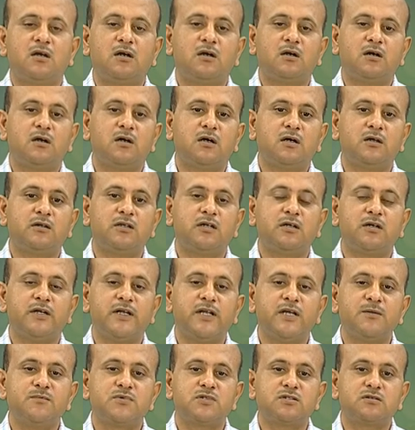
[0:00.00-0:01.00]
uh, their
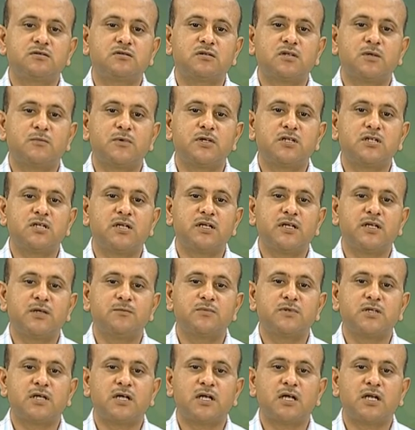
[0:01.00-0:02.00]
names commercial
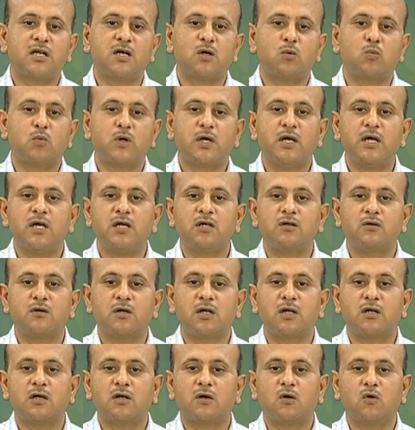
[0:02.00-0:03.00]
names are LR white or
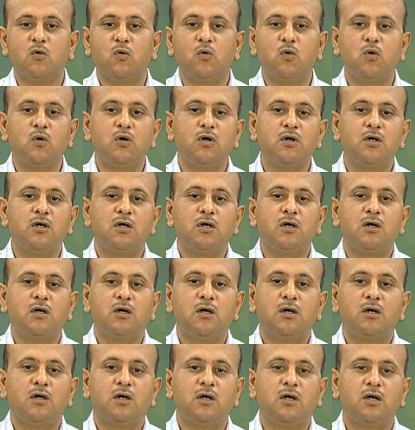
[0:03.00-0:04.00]
LR gold
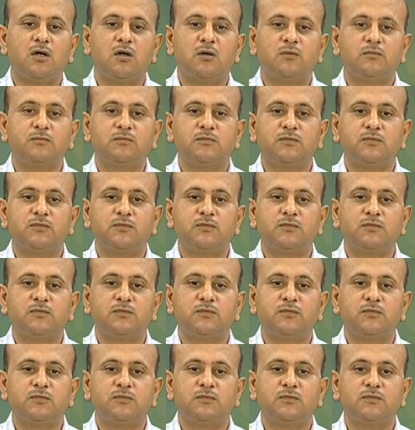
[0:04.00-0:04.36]
uh,